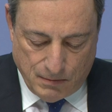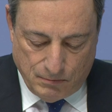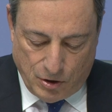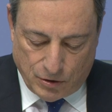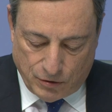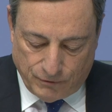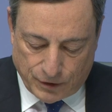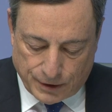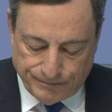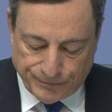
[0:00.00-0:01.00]

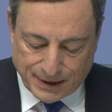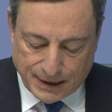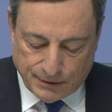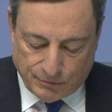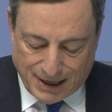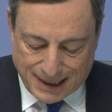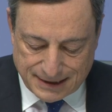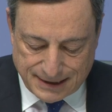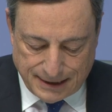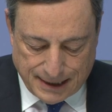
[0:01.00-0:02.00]
Moreover,
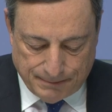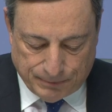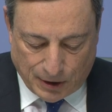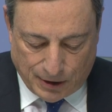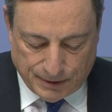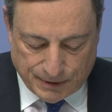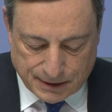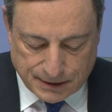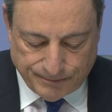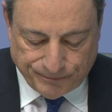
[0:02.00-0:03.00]
rising
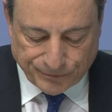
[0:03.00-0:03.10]
employment,